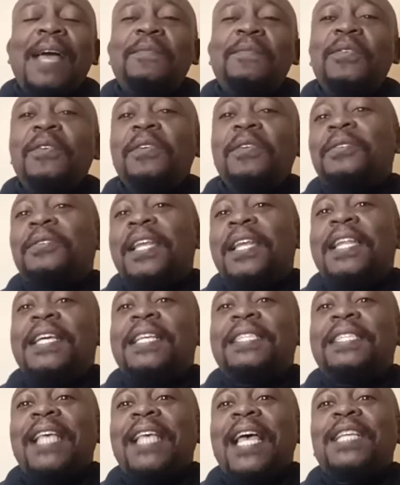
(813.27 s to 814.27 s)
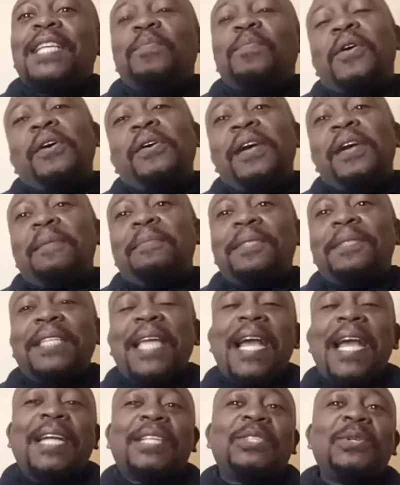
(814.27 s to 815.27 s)
Usually such programs take
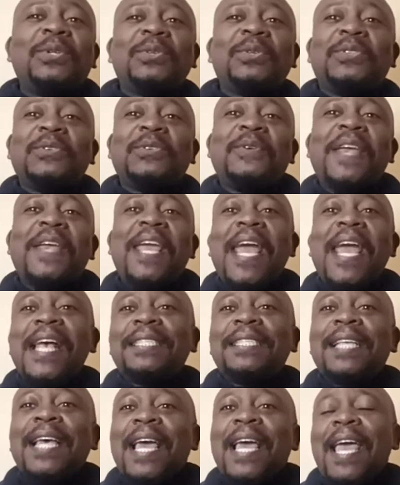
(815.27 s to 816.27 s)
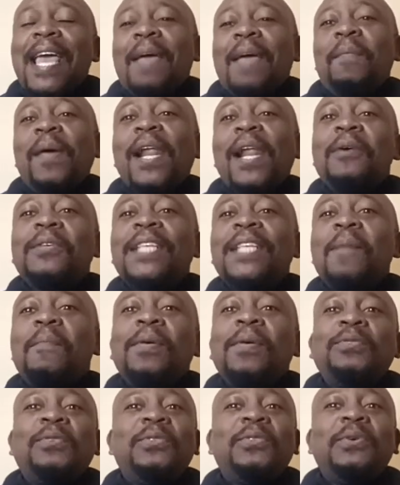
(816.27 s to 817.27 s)
two to three years, but I was able
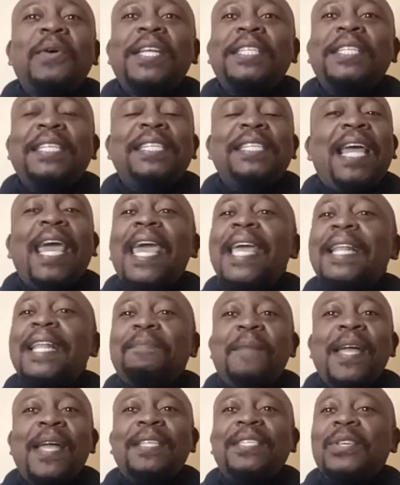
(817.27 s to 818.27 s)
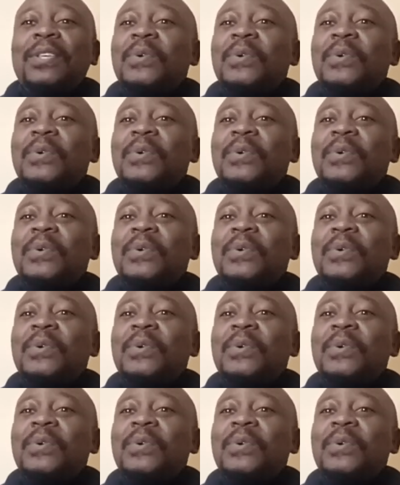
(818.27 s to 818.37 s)
to do it in eight months.